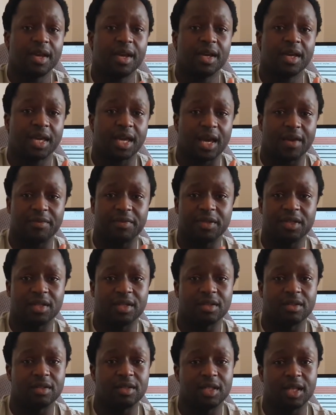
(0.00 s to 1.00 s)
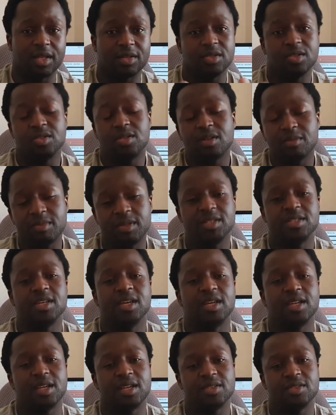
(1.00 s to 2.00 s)
caffeine that you should be
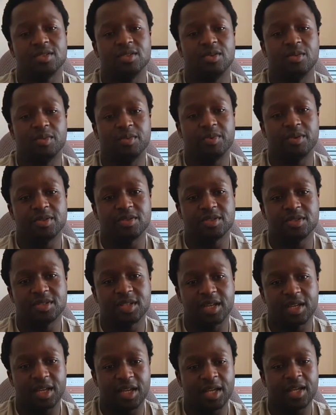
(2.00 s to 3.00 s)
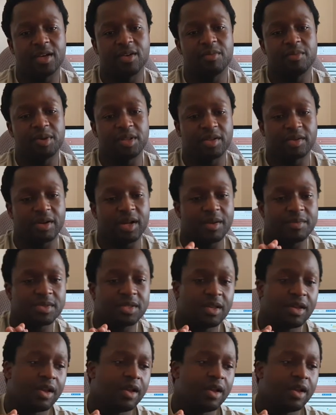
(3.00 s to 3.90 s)
taking as a normal person is like 800 milligrams.